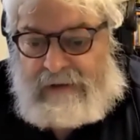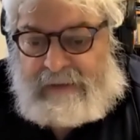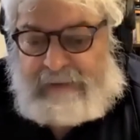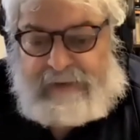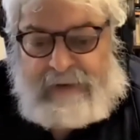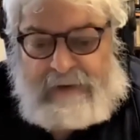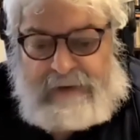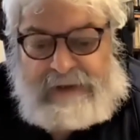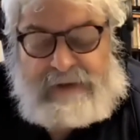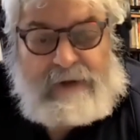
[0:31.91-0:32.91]
Some of you know
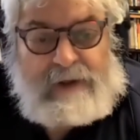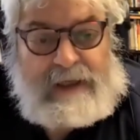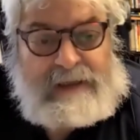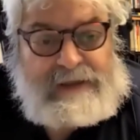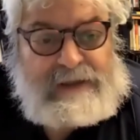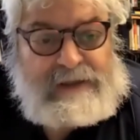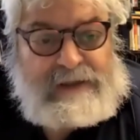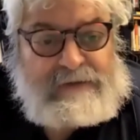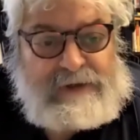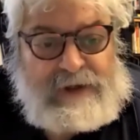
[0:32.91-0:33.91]
the story. I sent it
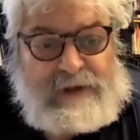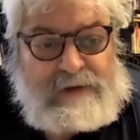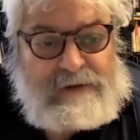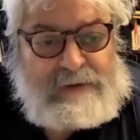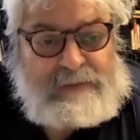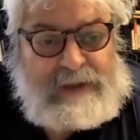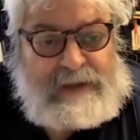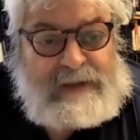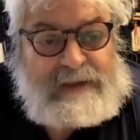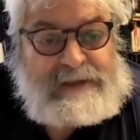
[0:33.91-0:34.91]
to a journal to be
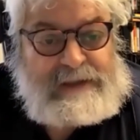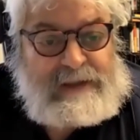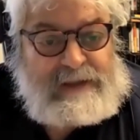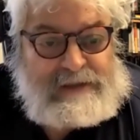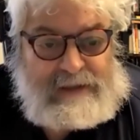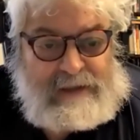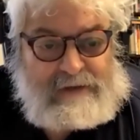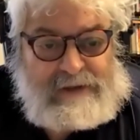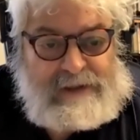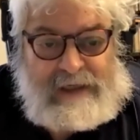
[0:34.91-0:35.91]
listed, because in
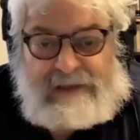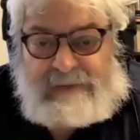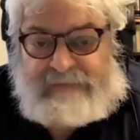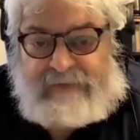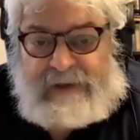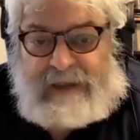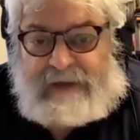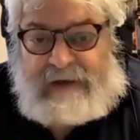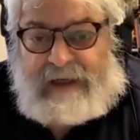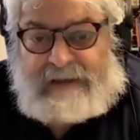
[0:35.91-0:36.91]
those days, before the
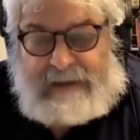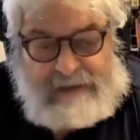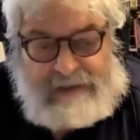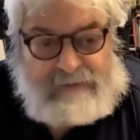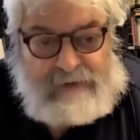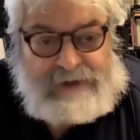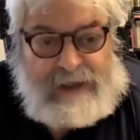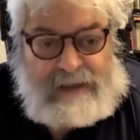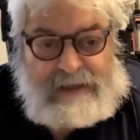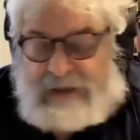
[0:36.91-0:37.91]
internet, that's what you
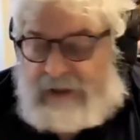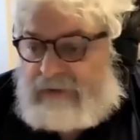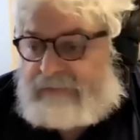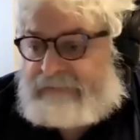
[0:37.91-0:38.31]
had to do.